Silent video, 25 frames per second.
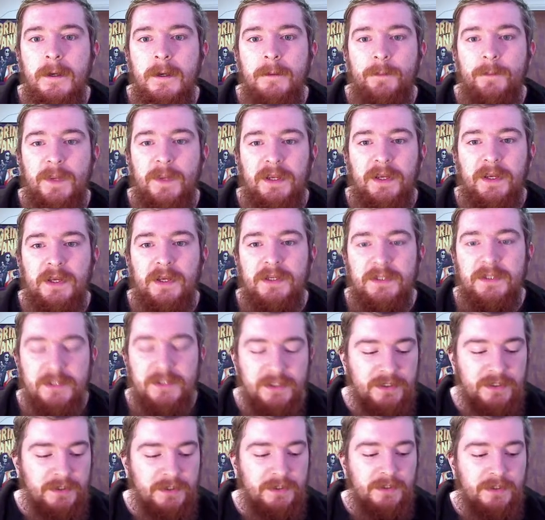
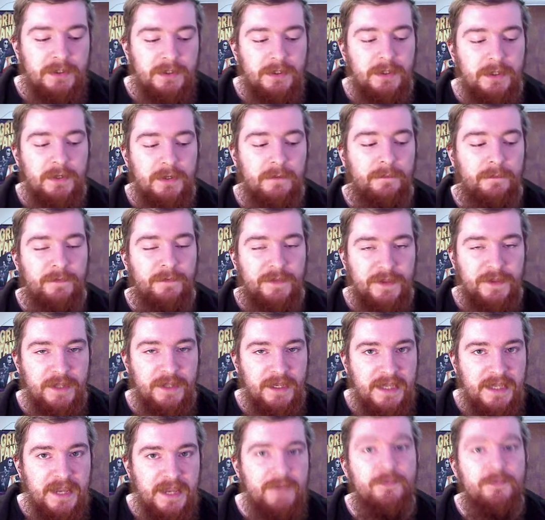Because the
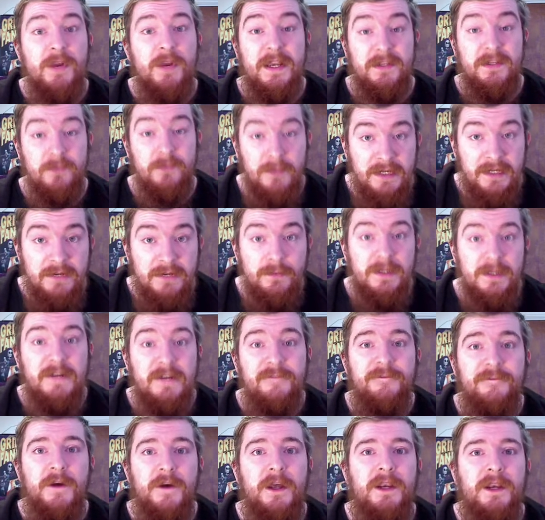gameplay is really, really
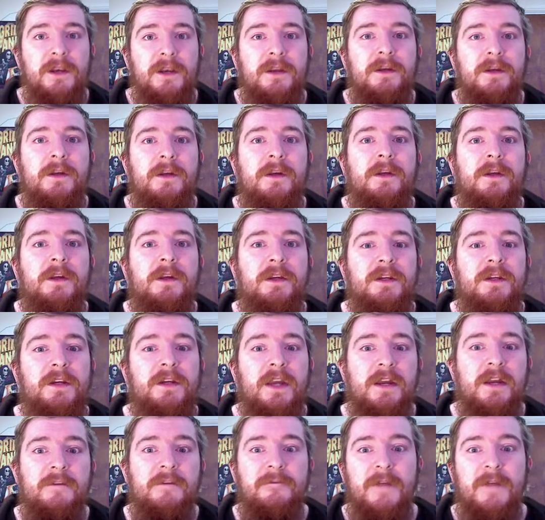fun. You
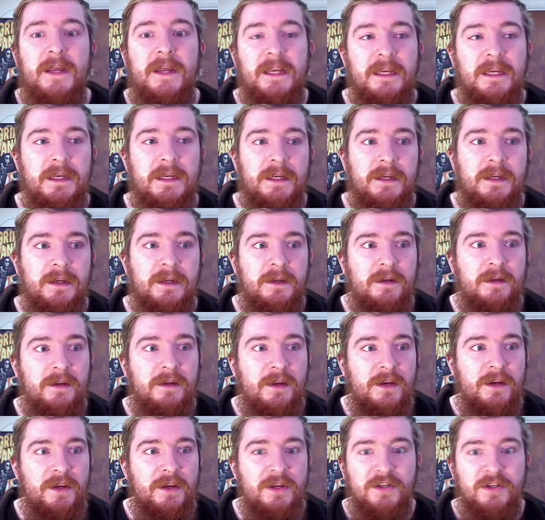kind of like,
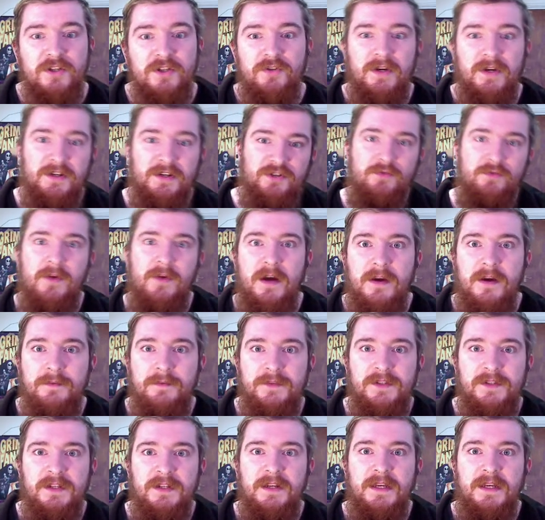you can stretch your
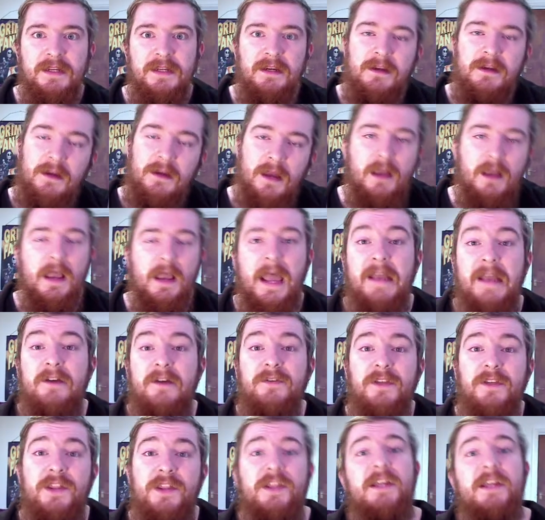arms to like hang
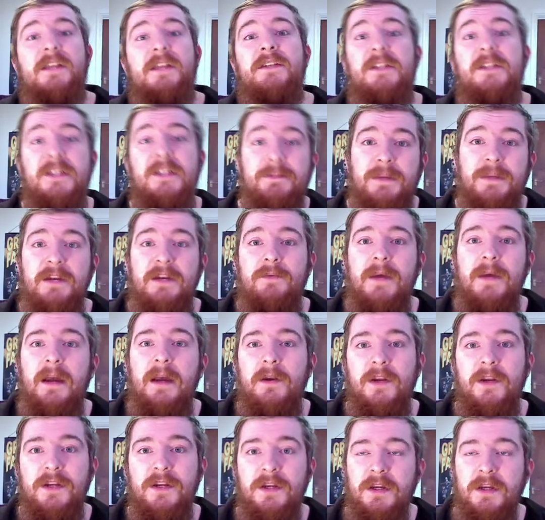on to things and spin
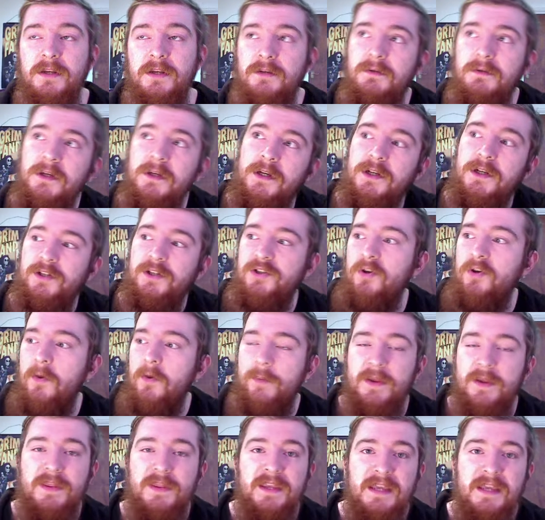around, and you can shoot
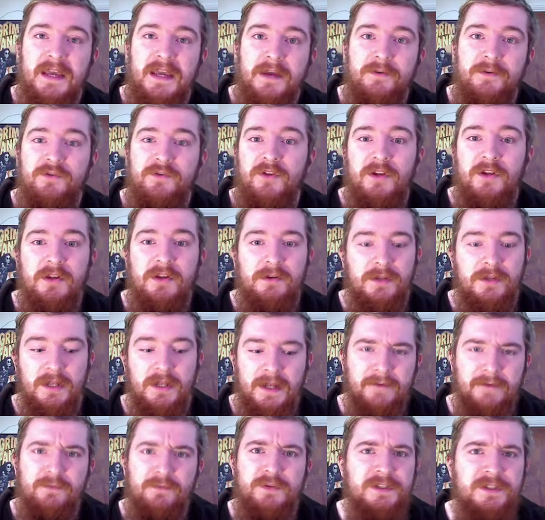up in the air, and the
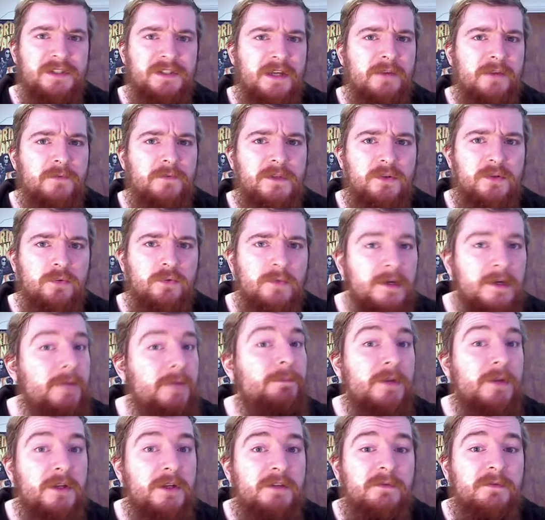level design was all really
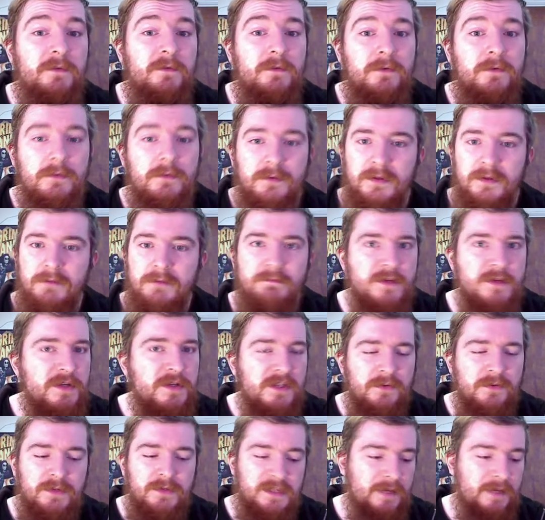beautiful. The
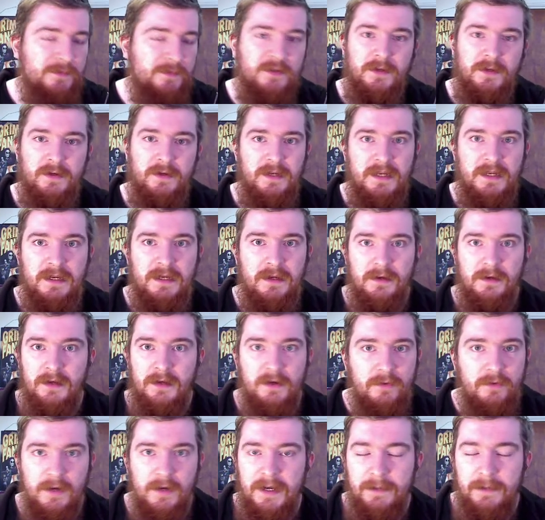music was absolutely
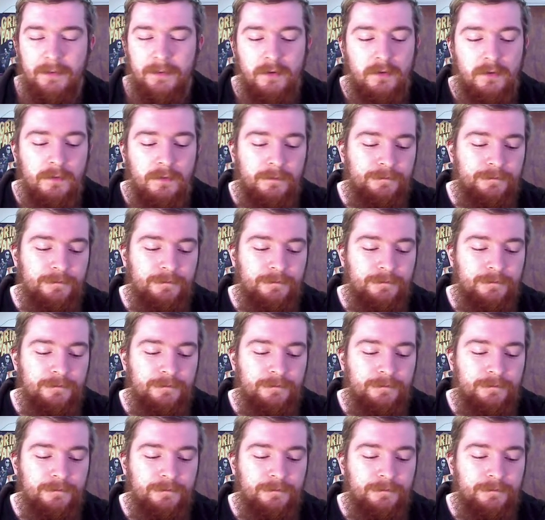incredible.